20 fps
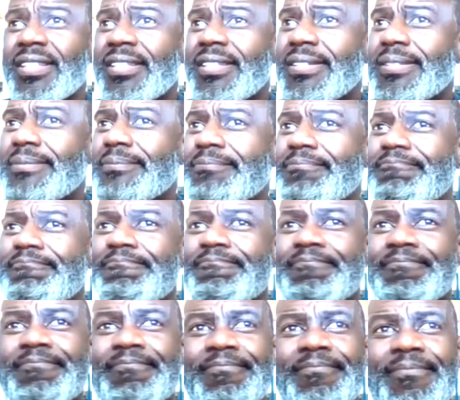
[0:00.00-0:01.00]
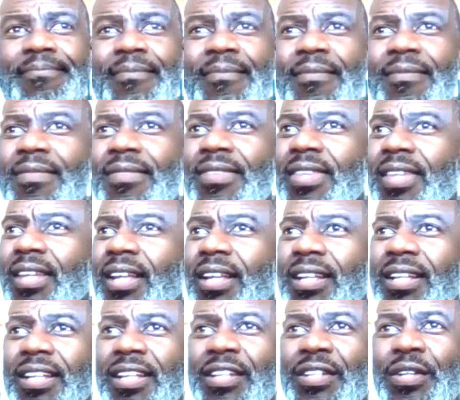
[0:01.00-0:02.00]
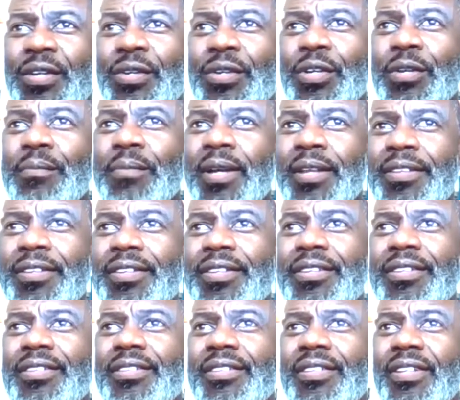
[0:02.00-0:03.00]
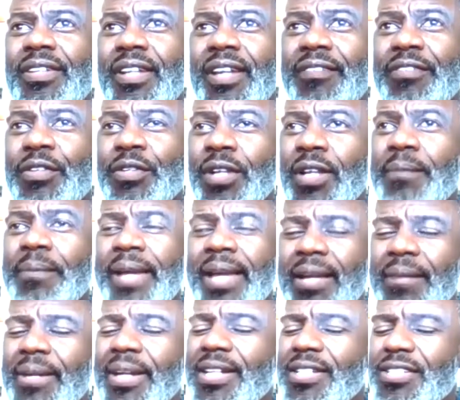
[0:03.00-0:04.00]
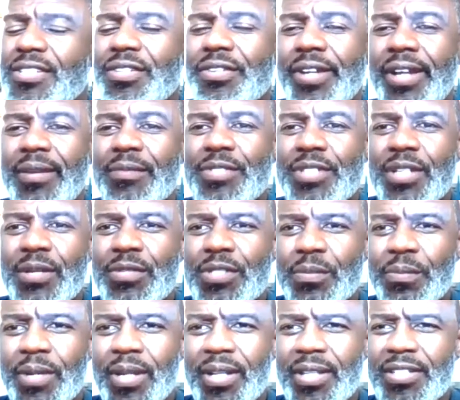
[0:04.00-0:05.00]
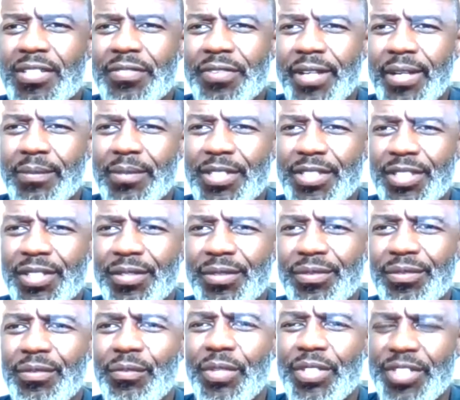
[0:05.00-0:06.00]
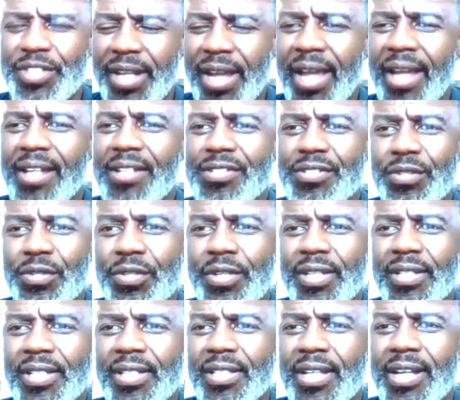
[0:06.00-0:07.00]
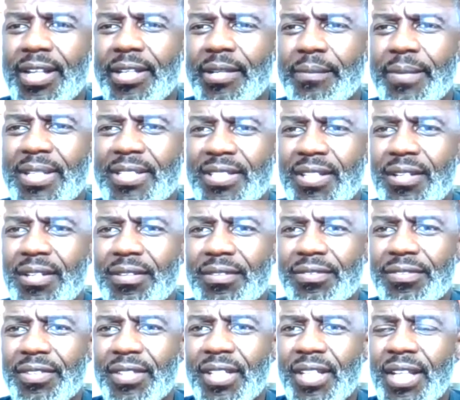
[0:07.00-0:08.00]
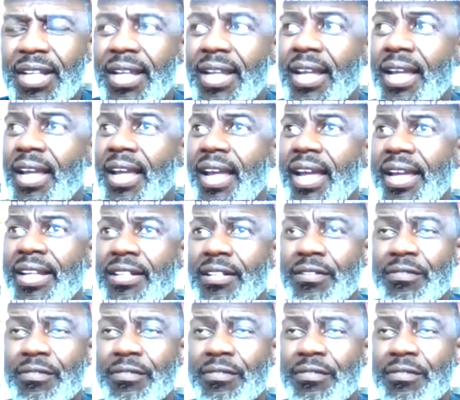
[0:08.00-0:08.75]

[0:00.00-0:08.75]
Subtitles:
her mother, if you look back at my Instagram, she was a part of this family too, with Jack and Julie and Leilani and myself. And